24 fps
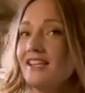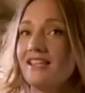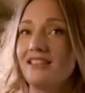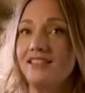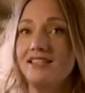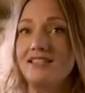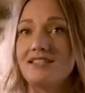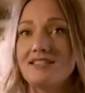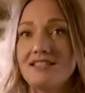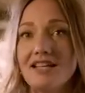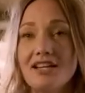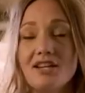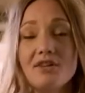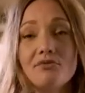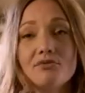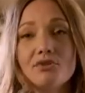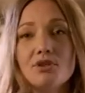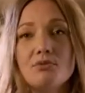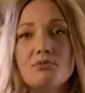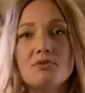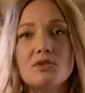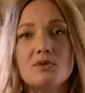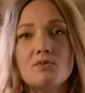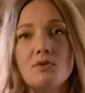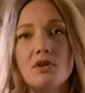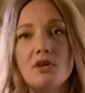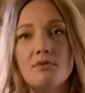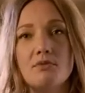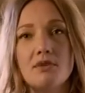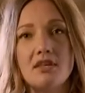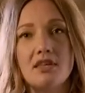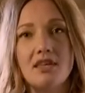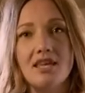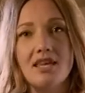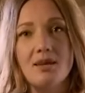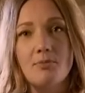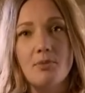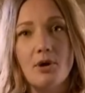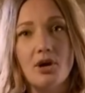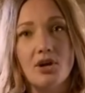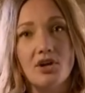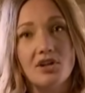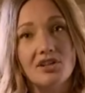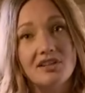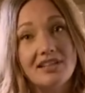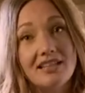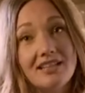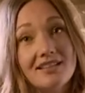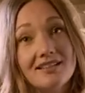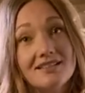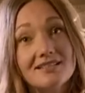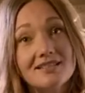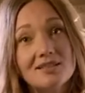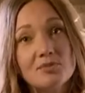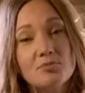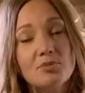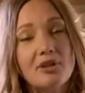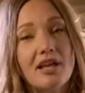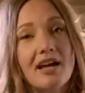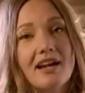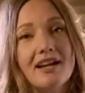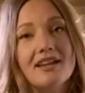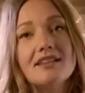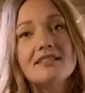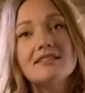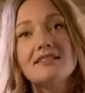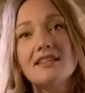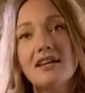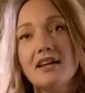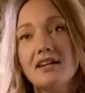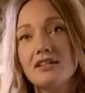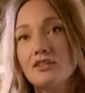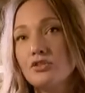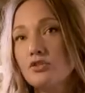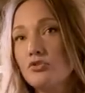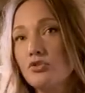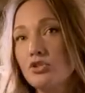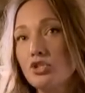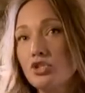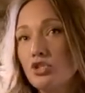The second room is where we keep our cleaning supplies, extra